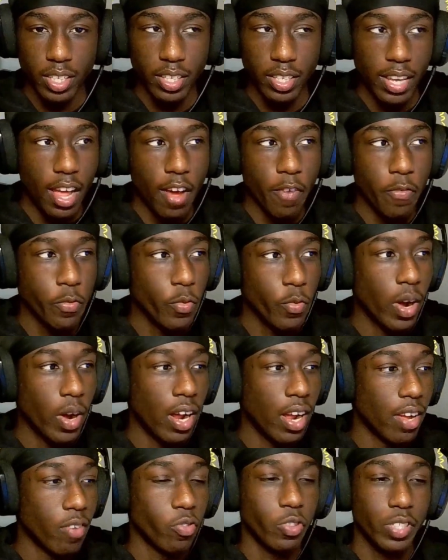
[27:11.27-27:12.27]
I thought
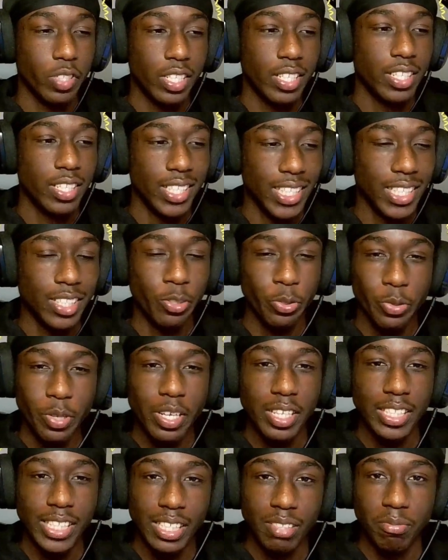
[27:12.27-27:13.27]
this was going to
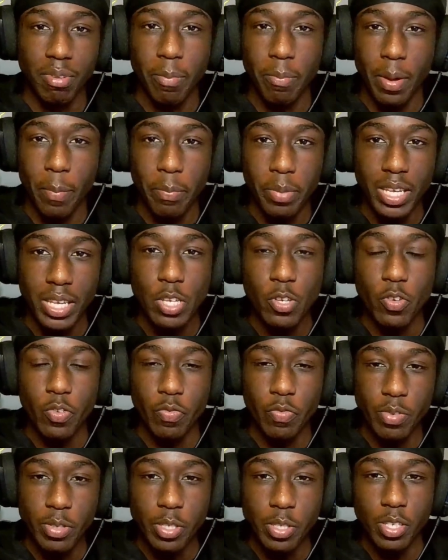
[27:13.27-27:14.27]
change my opinion on
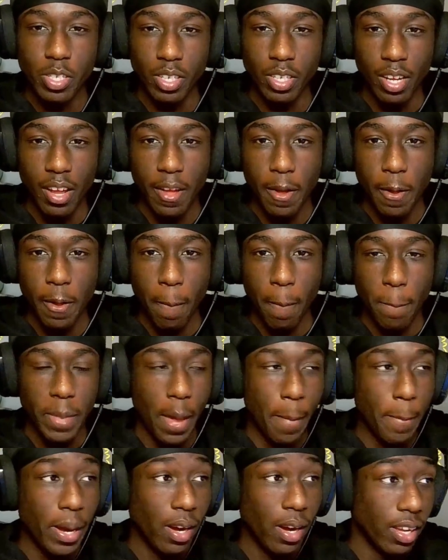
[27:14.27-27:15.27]
Future
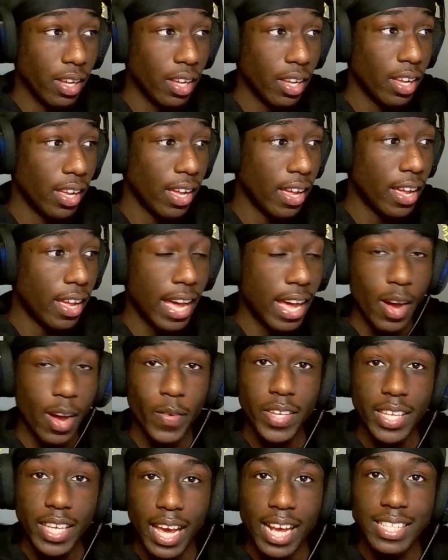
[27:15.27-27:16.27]
about how he
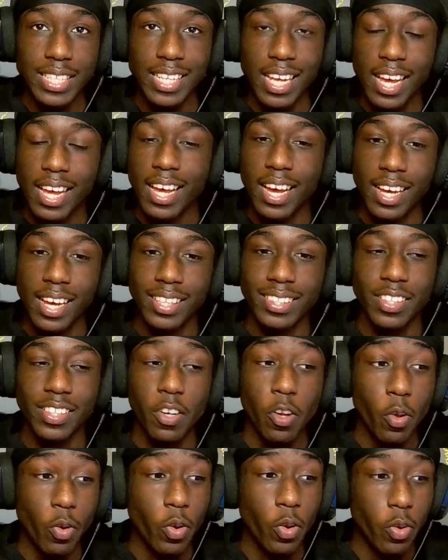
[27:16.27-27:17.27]
has high highs and low
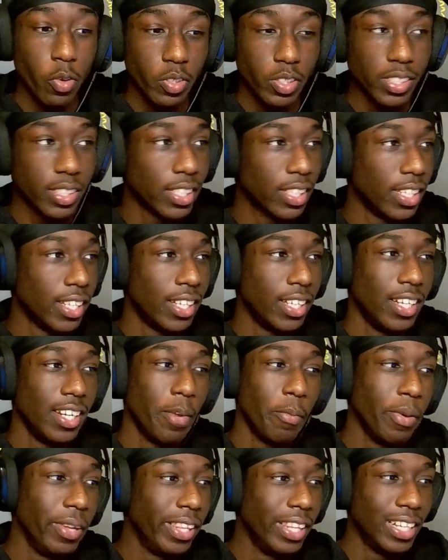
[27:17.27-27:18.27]
lows, but
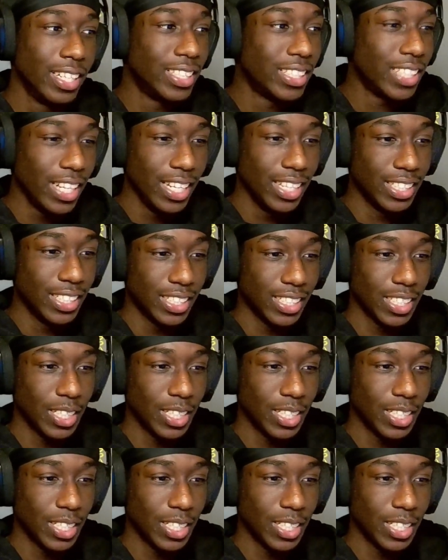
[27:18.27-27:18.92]
he didn't change.